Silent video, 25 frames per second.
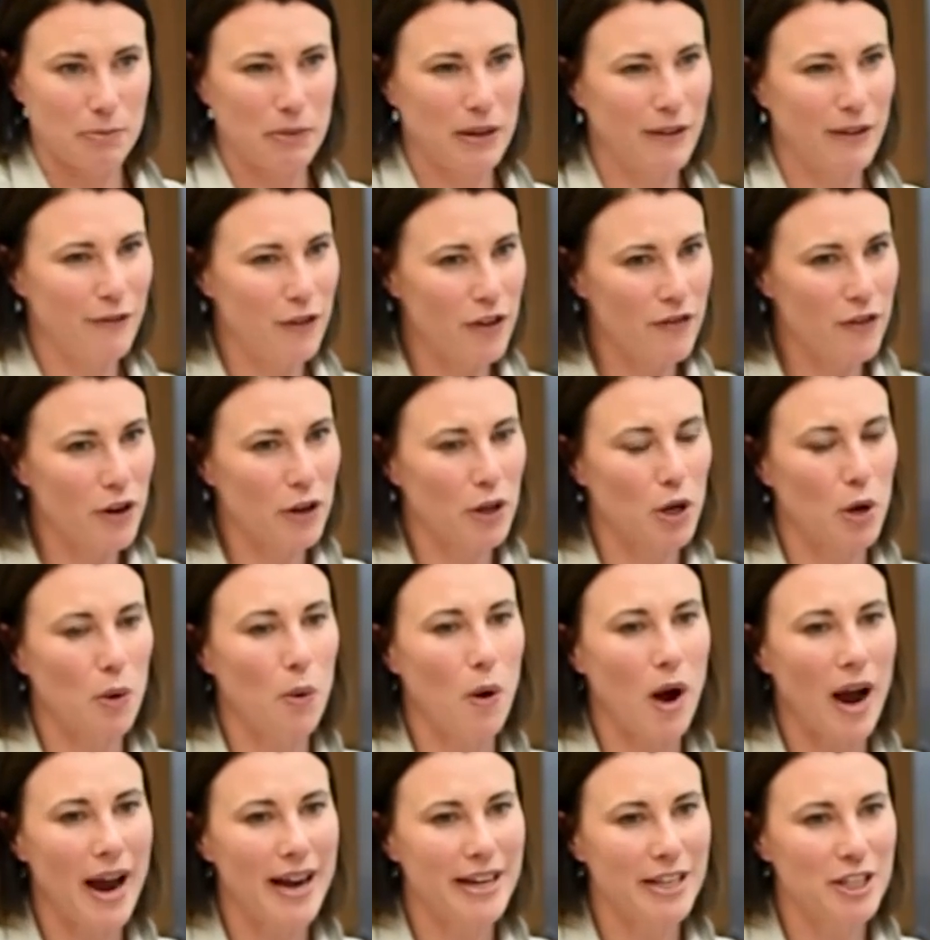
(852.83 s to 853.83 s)
But if you've got a
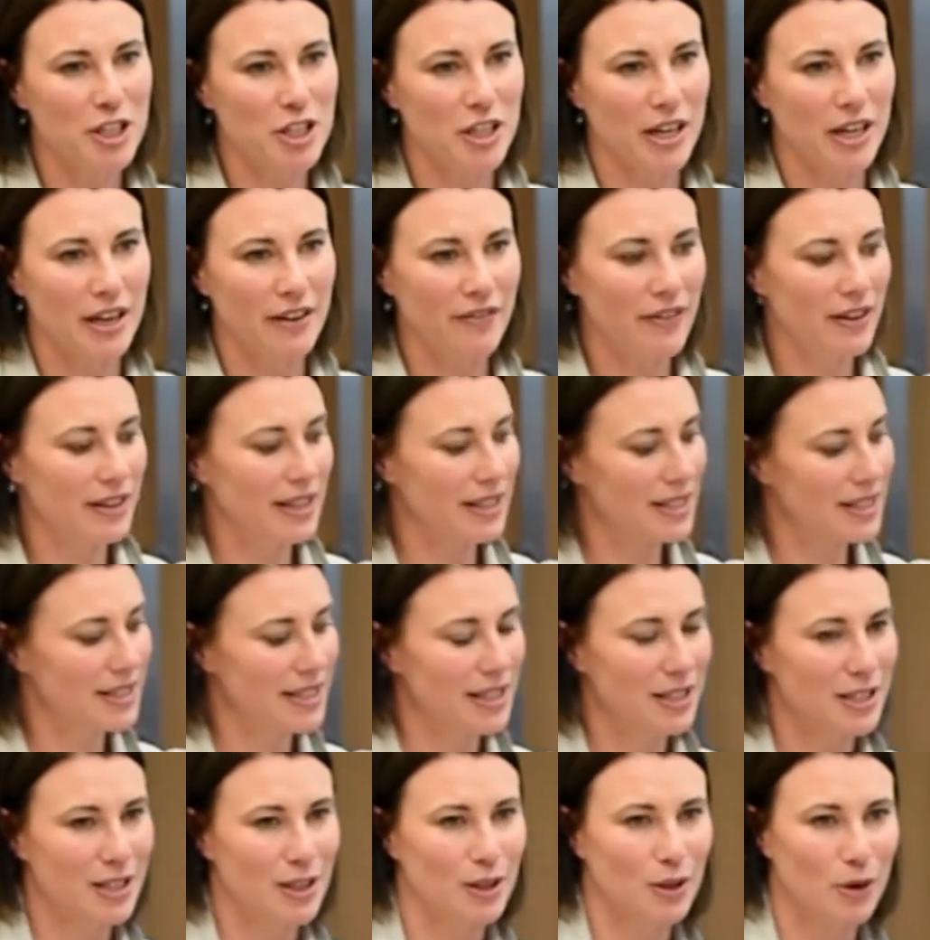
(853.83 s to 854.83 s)
quiet achiever that
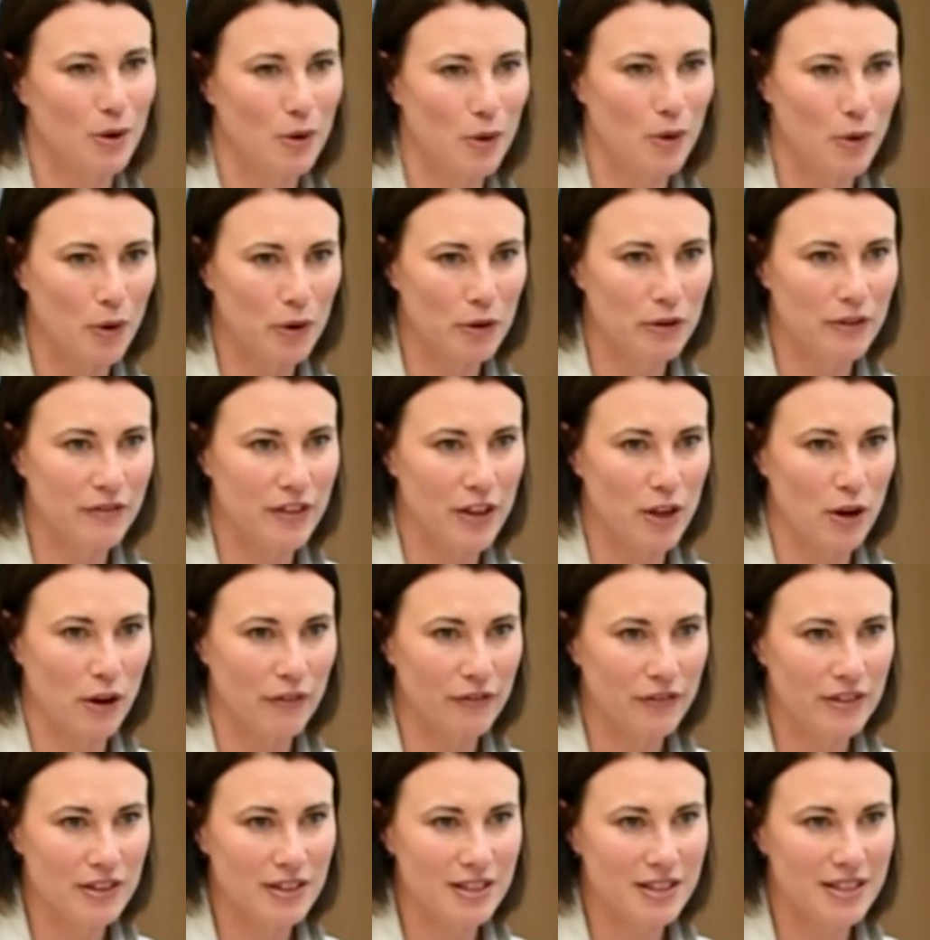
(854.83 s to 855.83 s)
sits in the corner of the
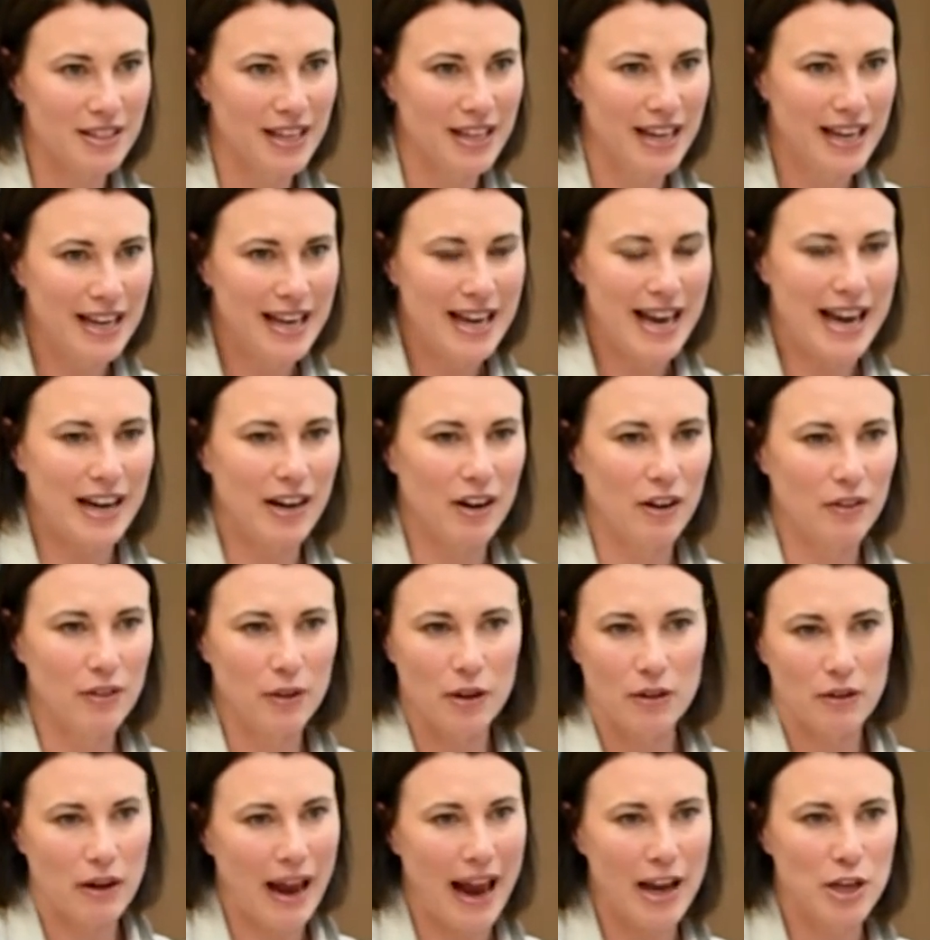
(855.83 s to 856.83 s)
office and on
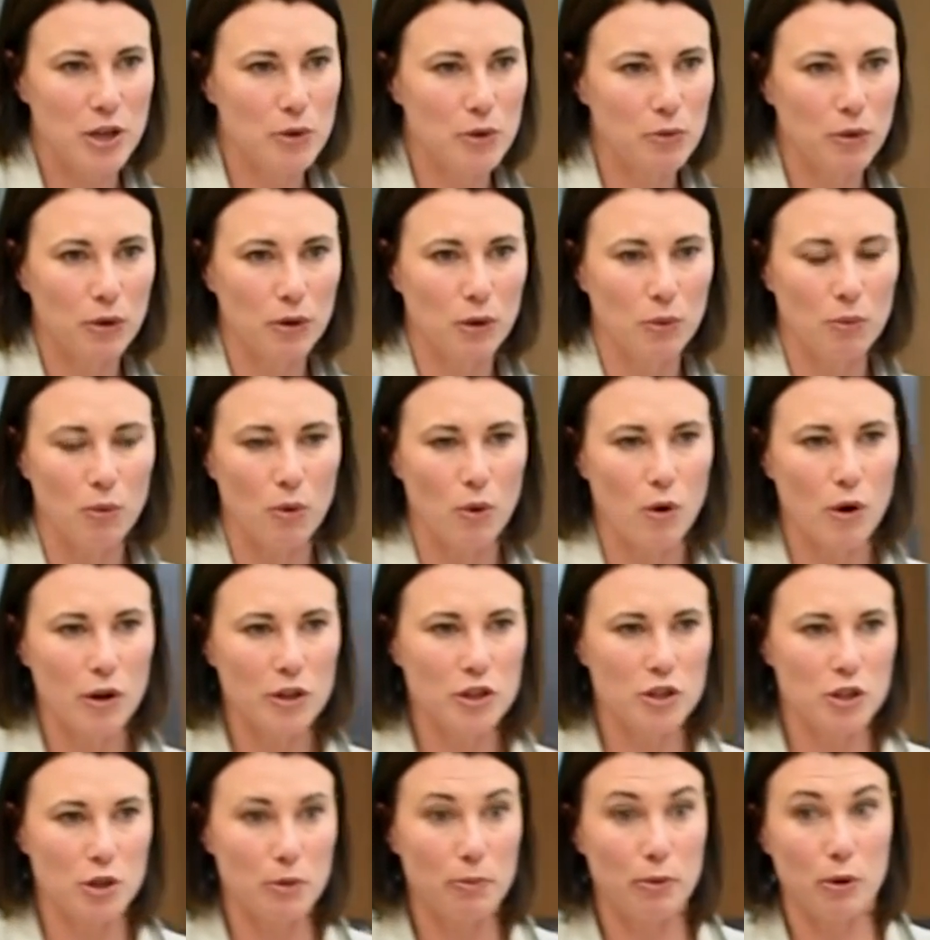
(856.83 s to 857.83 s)
the annual
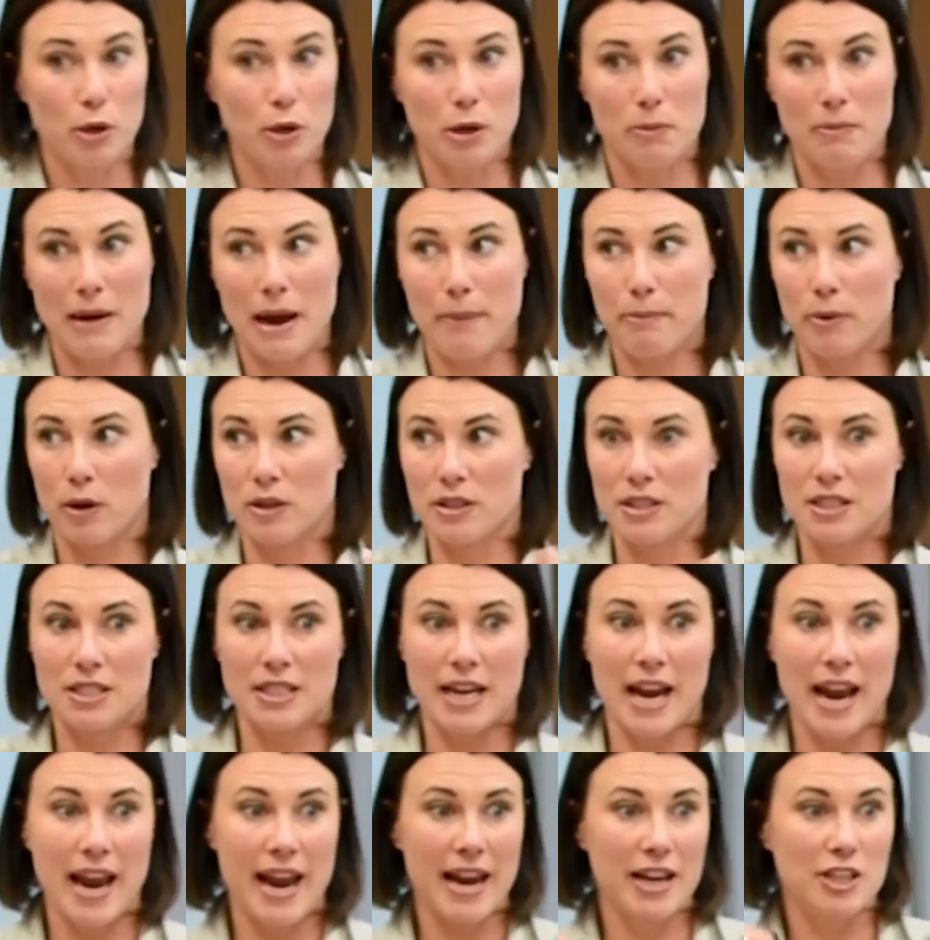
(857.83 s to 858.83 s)
awards you put them up on
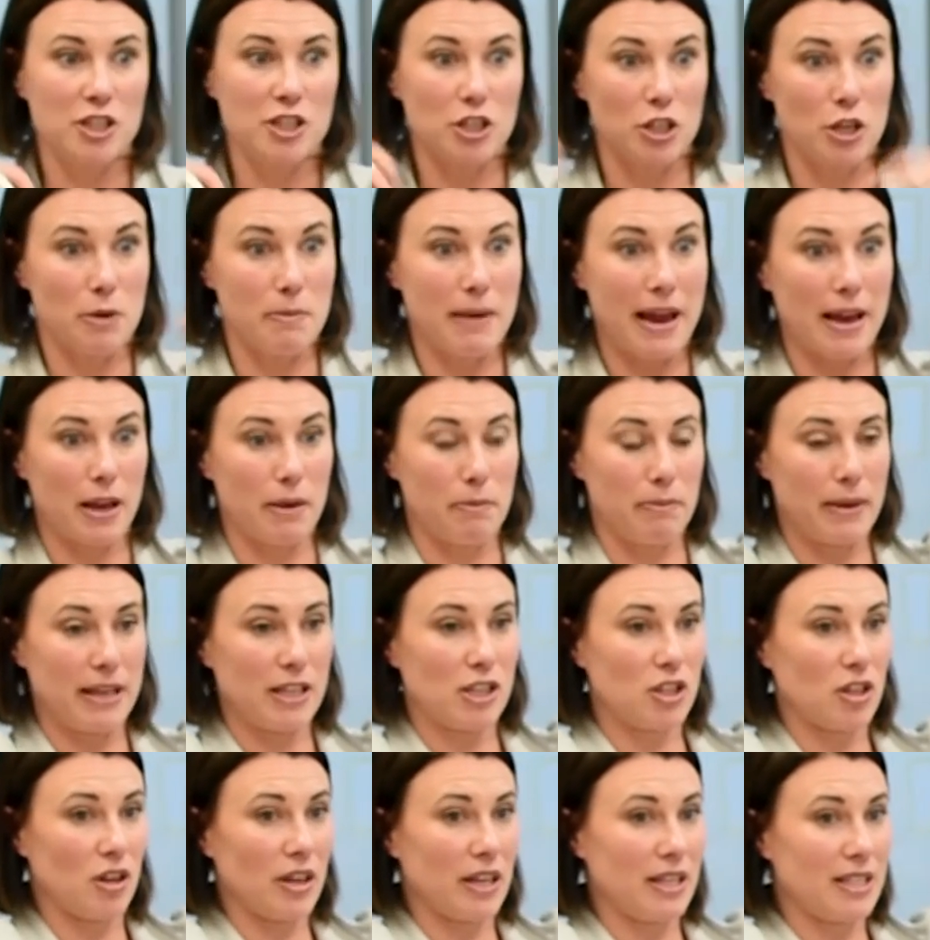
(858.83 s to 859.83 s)
stage and you make a
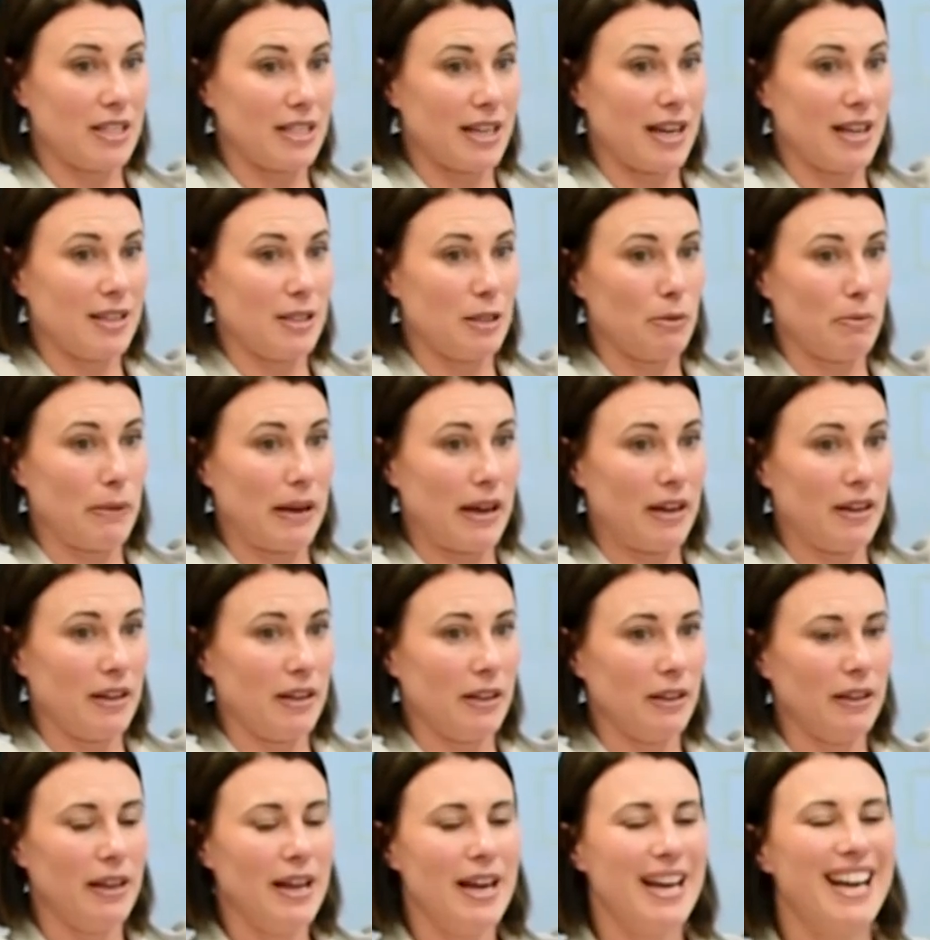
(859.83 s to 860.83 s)
big song and dance about
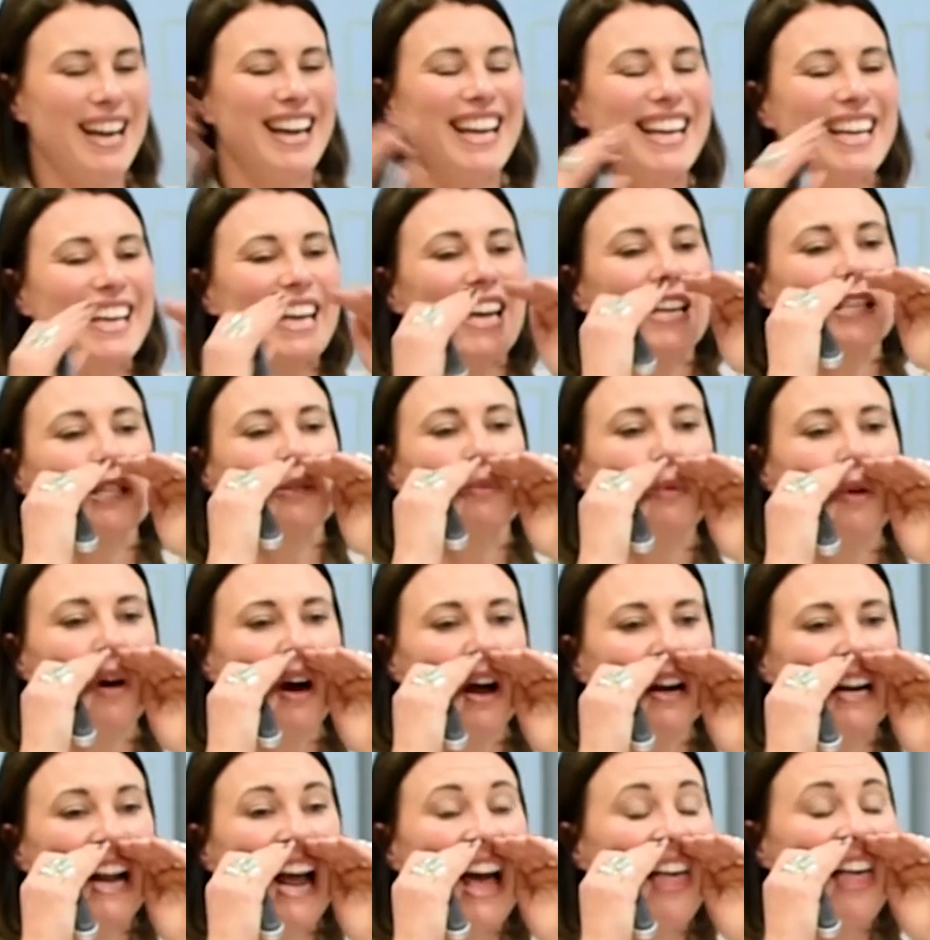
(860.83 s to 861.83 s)
it, guess
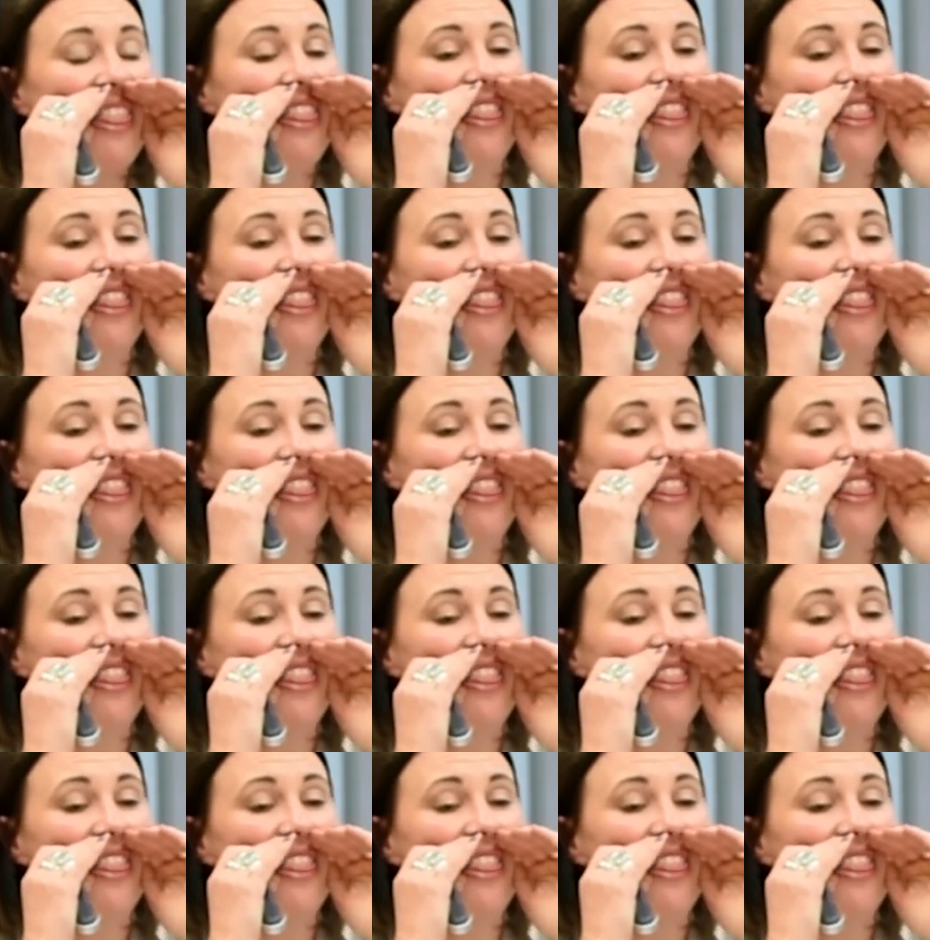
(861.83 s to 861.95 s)
what?